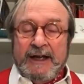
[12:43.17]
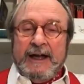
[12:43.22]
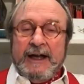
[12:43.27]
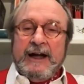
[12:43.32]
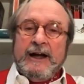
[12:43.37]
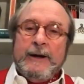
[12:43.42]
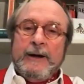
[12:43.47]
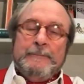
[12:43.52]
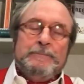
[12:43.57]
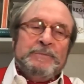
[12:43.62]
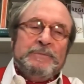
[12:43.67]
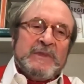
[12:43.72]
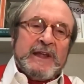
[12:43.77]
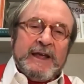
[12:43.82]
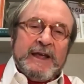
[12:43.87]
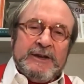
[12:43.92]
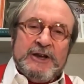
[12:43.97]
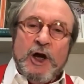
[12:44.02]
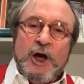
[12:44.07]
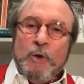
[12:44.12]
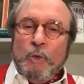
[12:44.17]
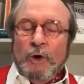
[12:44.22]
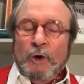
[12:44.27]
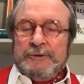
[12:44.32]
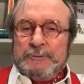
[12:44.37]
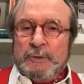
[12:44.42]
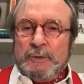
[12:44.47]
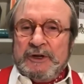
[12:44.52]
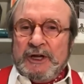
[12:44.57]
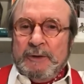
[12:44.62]
Um, no,
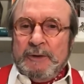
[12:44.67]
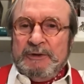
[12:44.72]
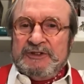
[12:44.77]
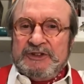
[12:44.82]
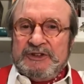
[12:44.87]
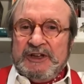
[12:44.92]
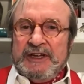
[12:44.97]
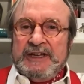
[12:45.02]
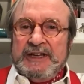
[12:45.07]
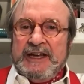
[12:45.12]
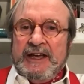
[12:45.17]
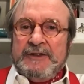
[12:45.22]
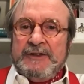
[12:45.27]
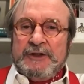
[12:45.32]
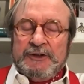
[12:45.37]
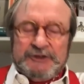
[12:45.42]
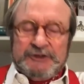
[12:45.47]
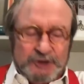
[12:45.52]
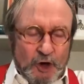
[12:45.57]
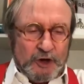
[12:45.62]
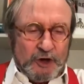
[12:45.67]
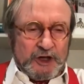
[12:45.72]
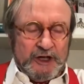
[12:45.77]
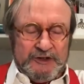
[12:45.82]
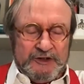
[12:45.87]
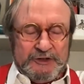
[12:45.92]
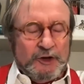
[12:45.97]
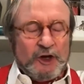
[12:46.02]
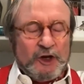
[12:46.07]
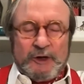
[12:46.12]
what we're going to be seeing here, there's not going,
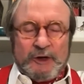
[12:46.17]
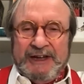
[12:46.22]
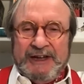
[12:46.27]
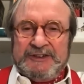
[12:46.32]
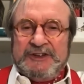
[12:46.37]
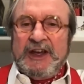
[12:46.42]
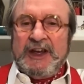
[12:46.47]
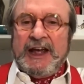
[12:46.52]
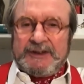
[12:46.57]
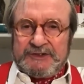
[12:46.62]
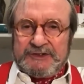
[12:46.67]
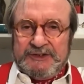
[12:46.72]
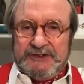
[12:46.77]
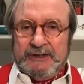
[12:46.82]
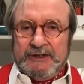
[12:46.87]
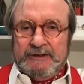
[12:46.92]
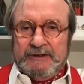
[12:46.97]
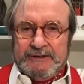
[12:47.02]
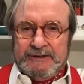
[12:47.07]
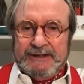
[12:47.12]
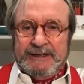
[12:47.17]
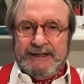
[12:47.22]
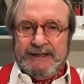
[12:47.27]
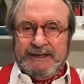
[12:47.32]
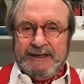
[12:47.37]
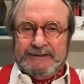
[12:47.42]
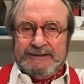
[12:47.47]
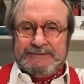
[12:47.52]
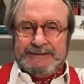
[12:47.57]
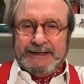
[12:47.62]
it's not going to be a taxing
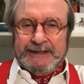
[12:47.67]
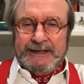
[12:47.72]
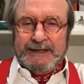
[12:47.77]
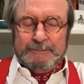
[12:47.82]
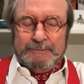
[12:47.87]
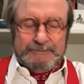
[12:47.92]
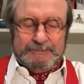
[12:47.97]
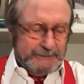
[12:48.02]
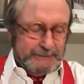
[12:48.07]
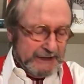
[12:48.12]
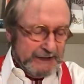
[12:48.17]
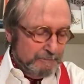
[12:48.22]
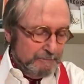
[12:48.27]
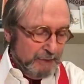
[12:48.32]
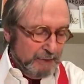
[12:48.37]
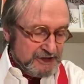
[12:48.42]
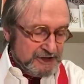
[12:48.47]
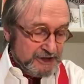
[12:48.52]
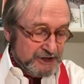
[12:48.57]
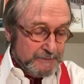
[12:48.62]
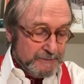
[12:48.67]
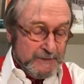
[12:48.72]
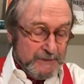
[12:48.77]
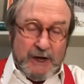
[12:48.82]
uh, um, uh, budget.